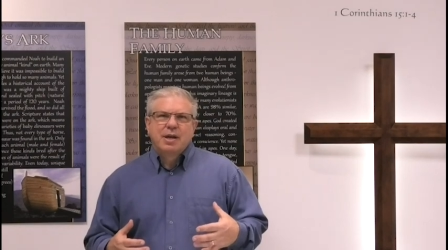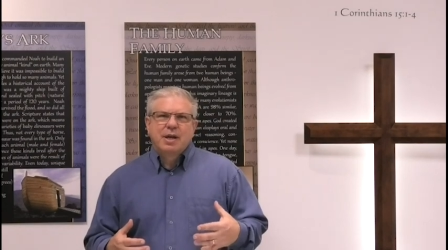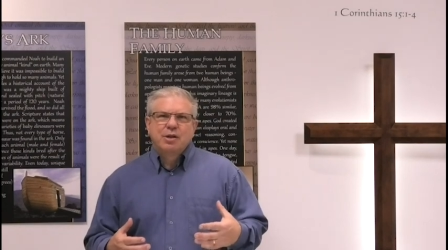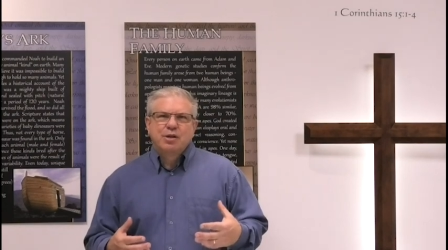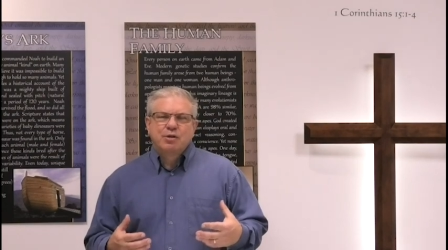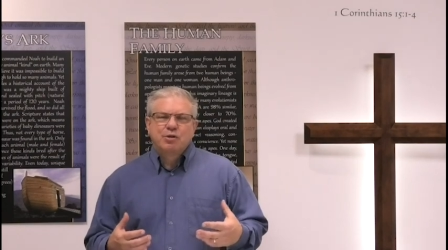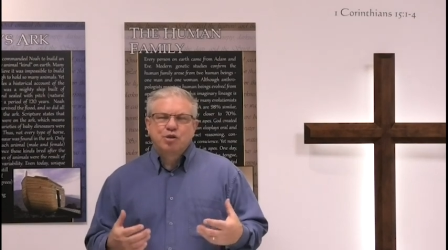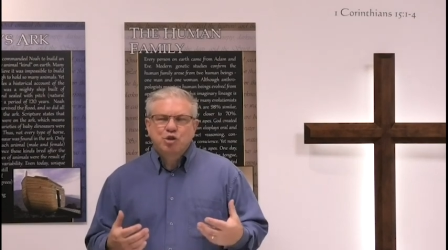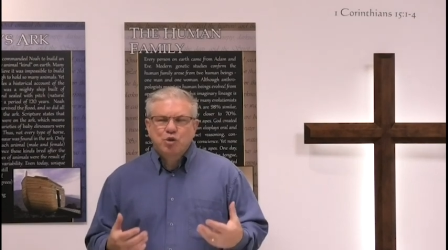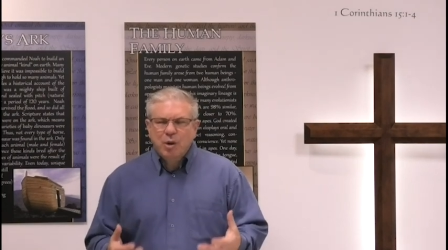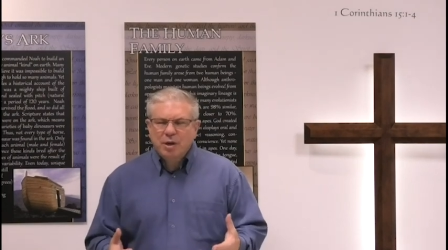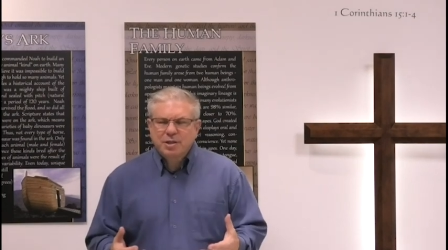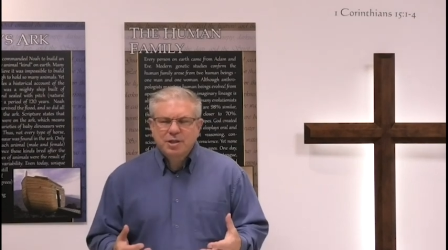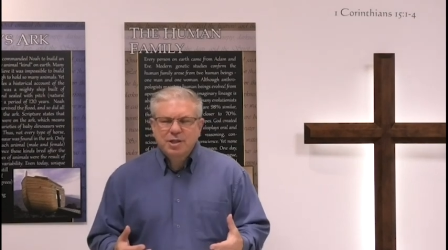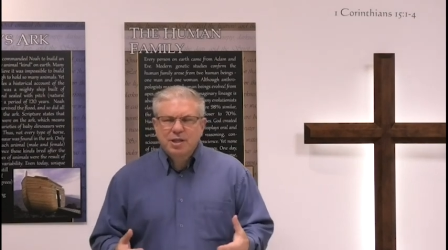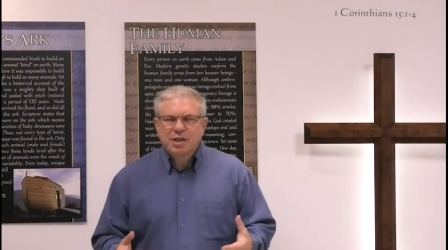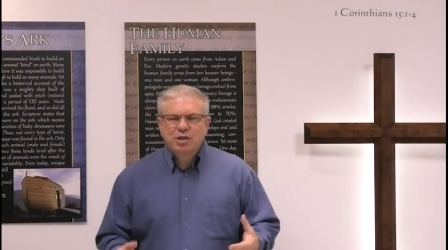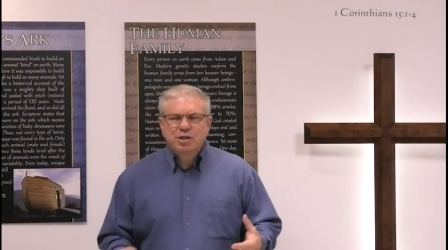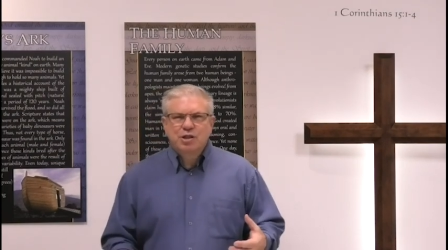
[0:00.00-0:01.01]
and you're
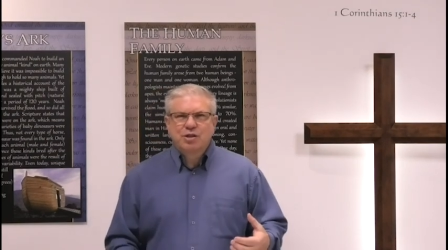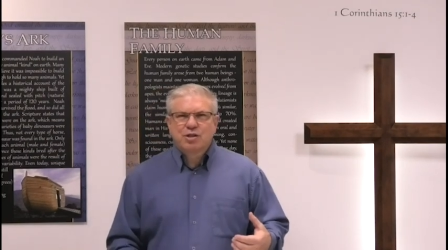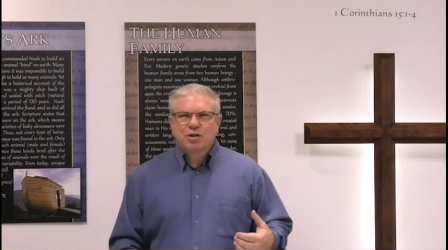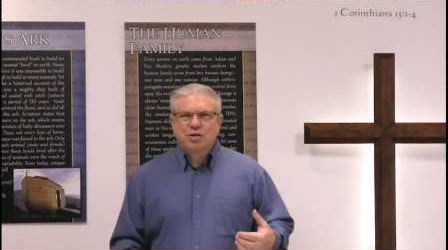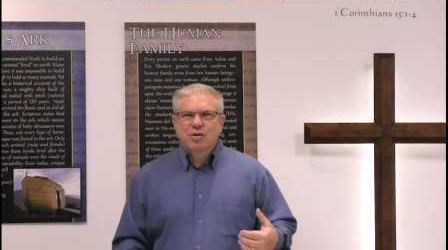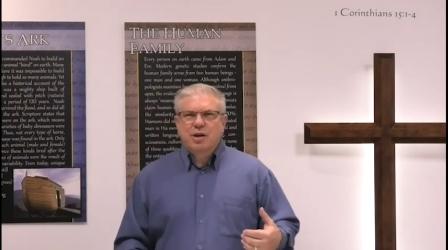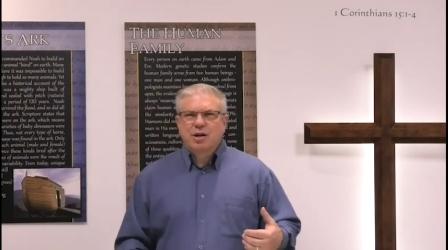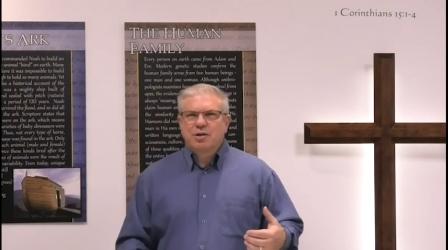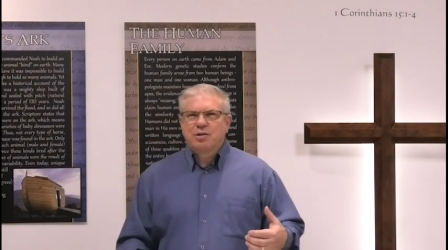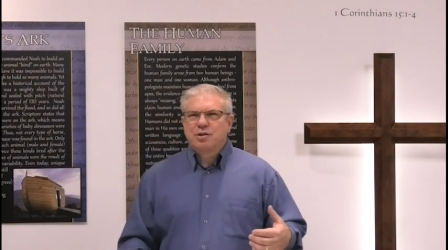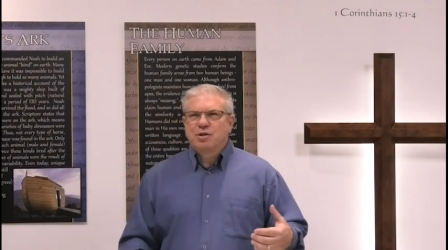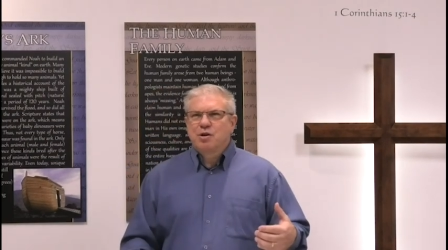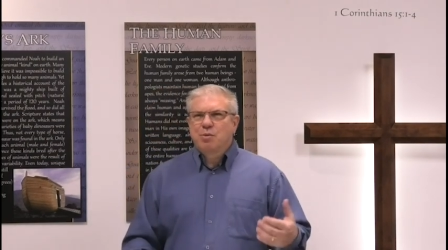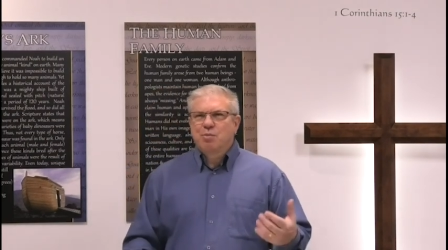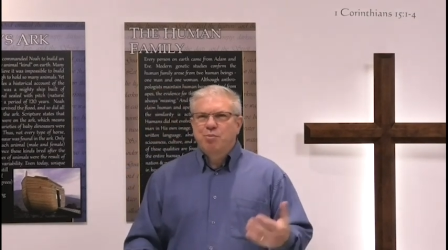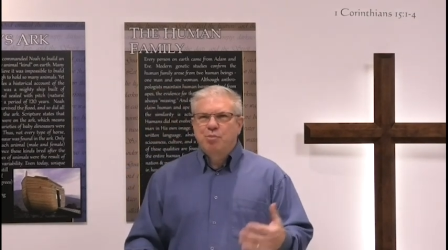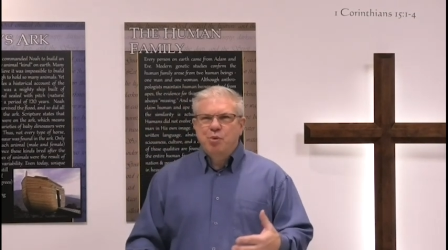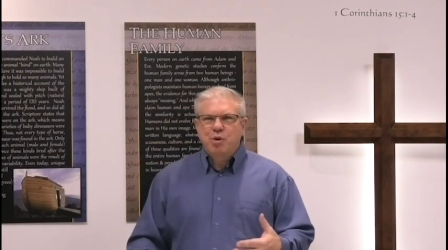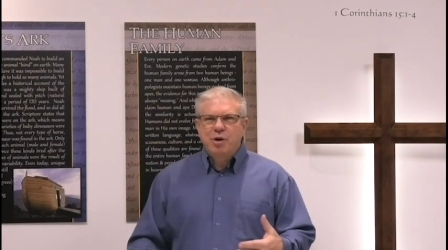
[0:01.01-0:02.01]
trusting in Jesus Christ and
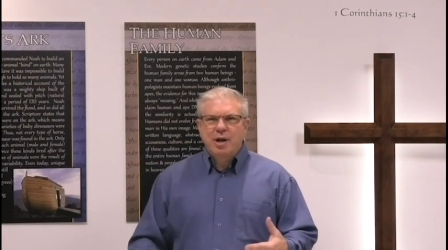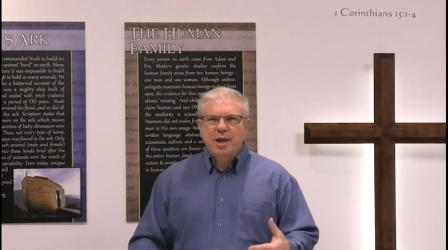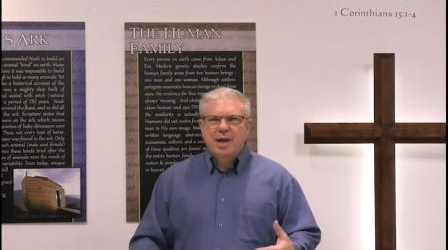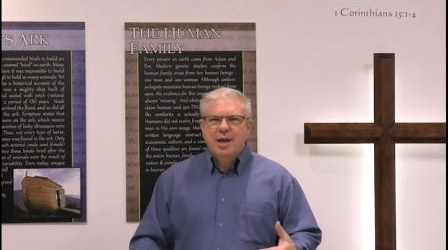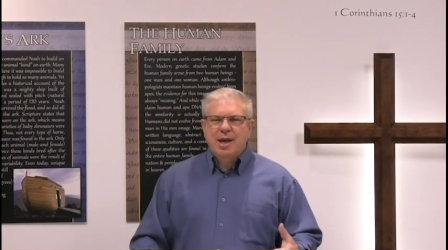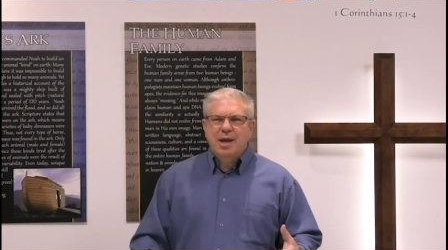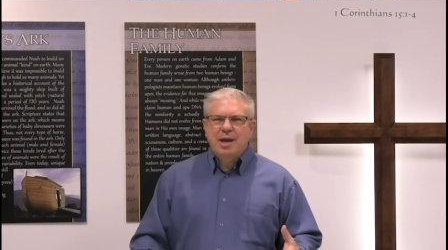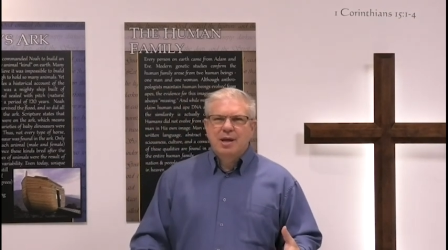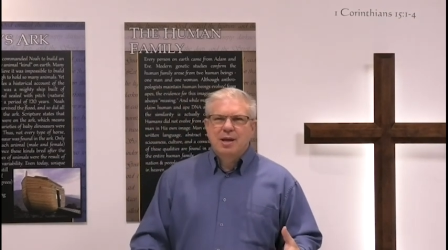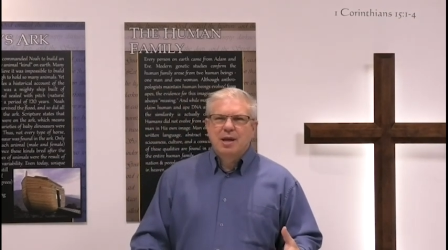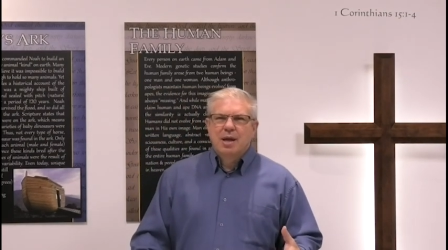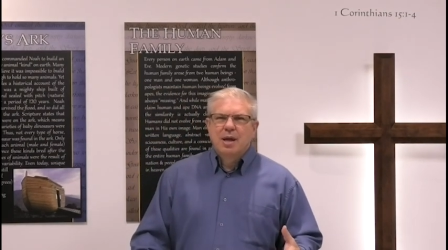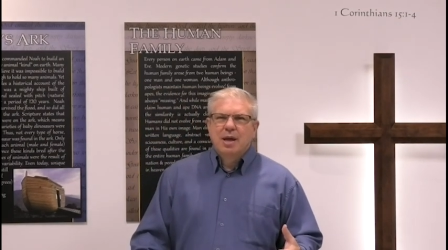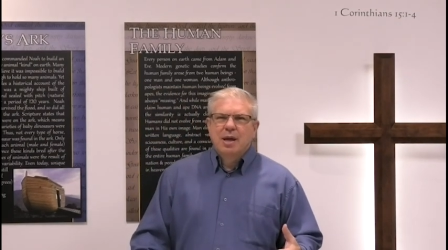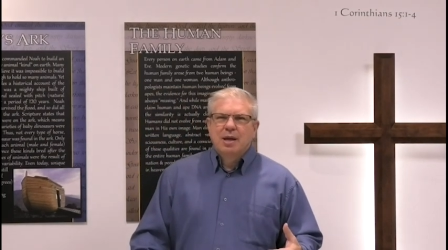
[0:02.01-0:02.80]
you're born again,